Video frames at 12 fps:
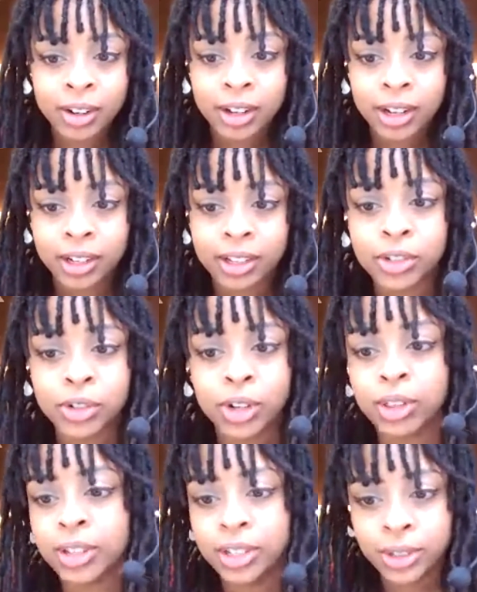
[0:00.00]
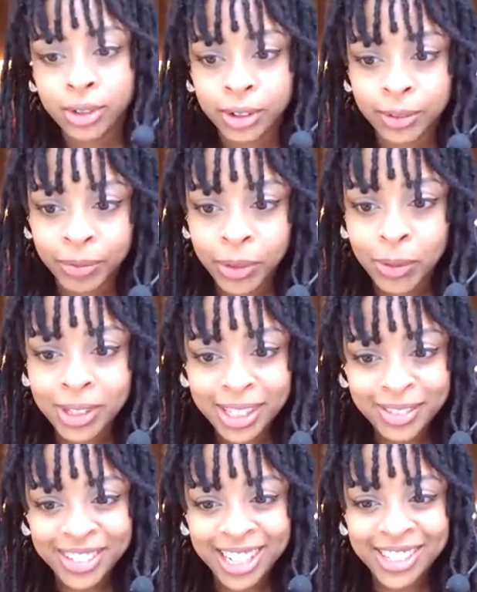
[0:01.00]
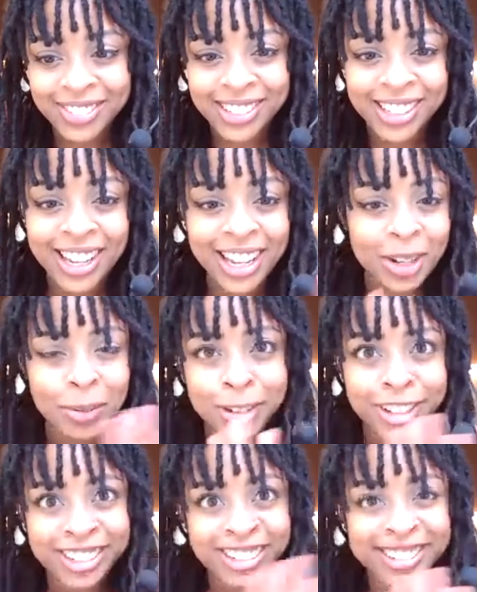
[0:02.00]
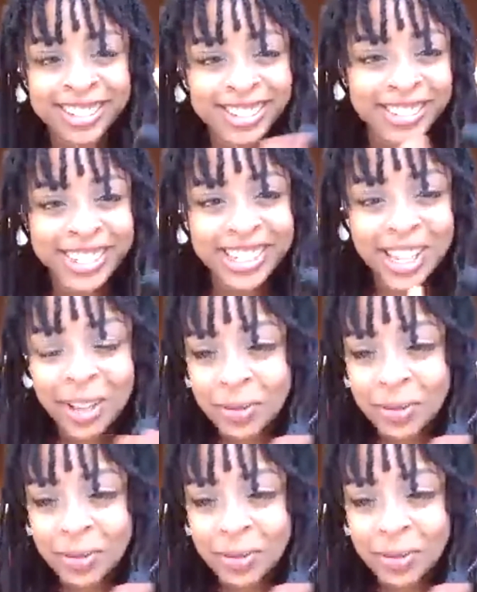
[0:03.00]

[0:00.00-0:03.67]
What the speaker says: can join the Discord. What's up, Jasmine? Hey, Albert. What's up?